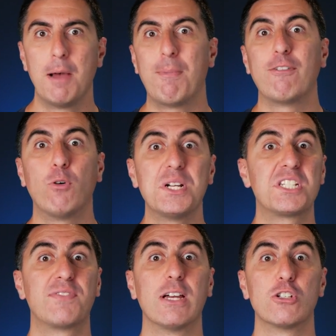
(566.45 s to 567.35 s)
My
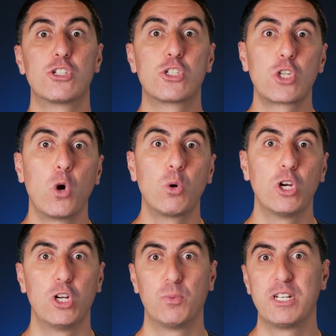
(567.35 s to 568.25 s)
voice felt so
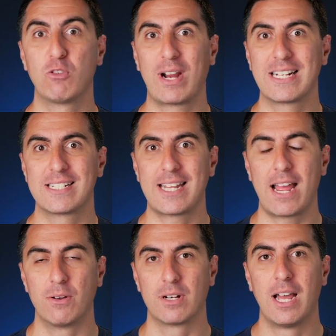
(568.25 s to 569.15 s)
good when you ran
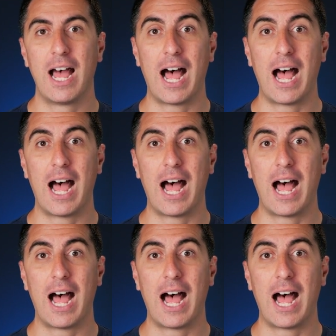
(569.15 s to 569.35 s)
sound.